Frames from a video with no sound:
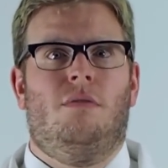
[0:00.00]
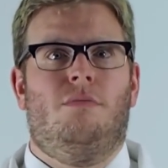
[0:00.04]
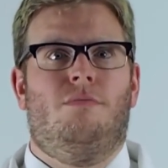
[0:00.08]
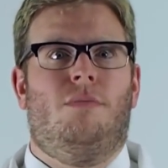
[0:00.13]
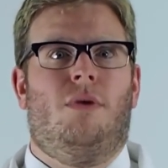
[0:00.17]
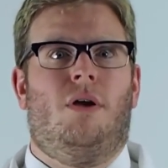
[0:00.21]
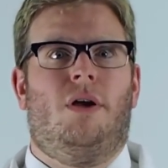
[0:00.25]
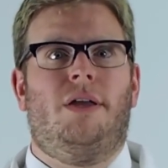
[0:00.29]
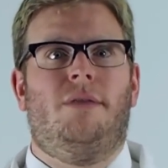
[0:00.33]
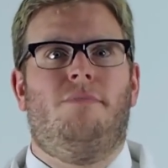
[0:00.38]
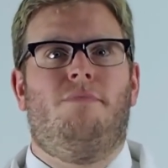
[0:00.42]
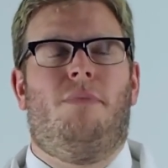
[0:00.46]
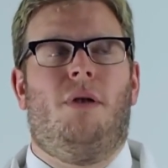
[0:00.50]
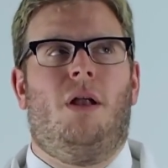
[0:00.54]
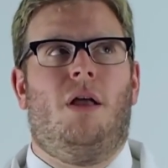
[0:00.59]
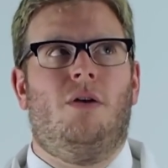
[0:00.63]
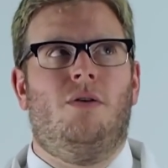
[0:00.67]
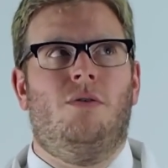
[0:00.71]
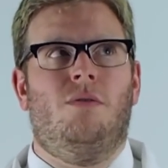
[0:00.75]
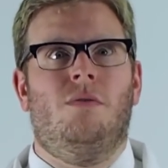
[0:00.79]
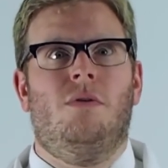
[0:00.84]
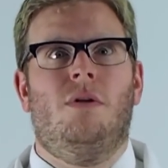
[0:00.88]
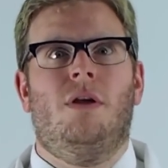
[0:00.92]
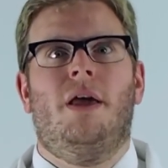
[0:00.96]
Mind
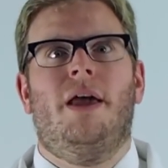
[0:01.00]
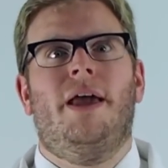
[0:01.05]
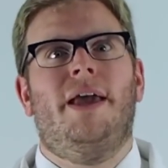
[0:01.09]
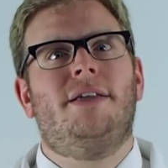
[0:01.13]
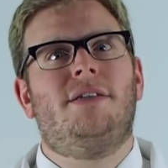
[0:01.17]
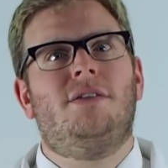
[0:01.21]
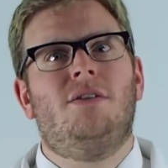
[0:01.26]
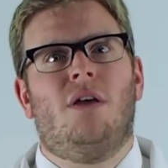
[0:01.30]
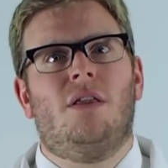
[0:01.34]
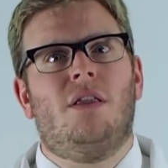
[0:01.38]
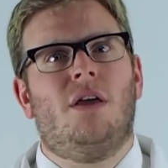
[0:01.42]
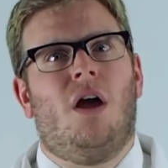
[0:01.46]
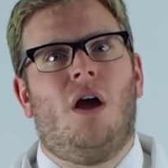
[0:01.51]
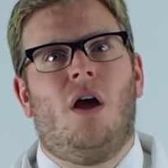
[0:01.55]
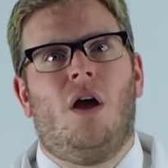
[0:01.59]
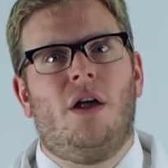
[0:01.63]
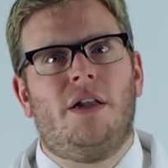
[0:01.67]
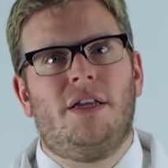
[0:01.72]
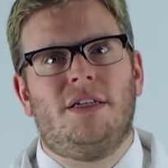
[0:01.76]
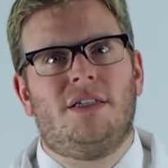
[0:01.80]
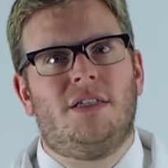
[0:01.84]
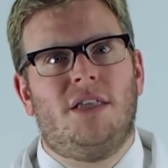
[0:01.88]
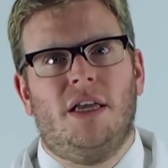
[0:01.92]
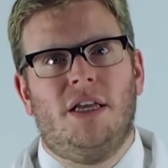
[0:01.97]
blown. It's not the
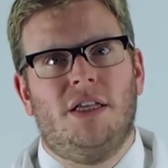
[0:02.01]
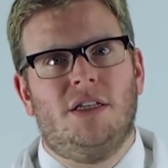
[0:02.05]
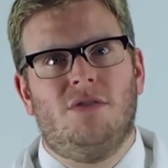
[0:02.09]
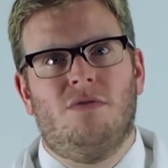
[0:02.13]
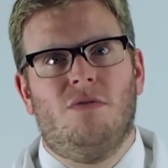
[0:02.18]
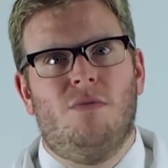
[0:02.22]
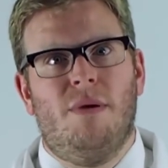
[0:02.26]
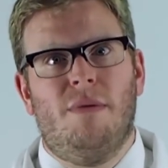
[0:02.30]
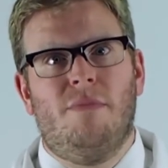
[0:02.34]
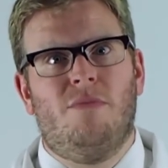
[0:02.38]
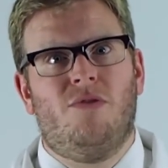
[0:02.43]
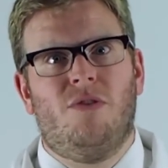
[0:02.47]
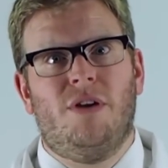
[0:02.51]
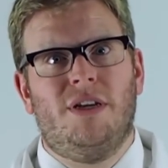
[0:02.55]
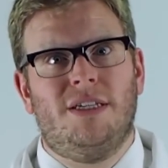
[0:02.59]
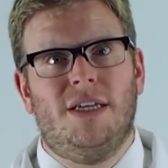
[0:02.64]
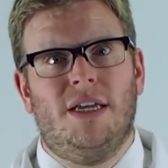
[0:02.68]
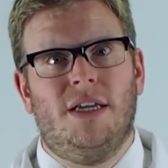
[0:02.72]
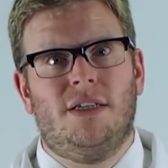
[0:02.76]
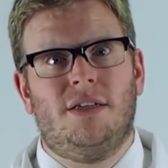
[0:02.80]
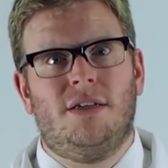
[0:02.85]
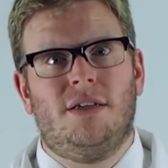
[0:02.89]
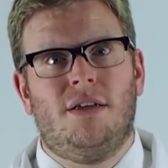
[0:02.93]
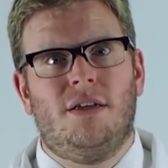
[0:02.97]
hardest thing to remember, is
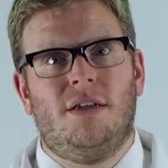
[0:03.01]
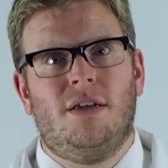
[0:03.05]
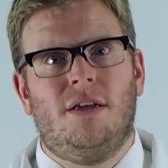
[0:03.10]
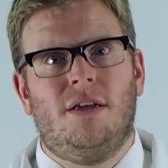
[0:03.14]
it?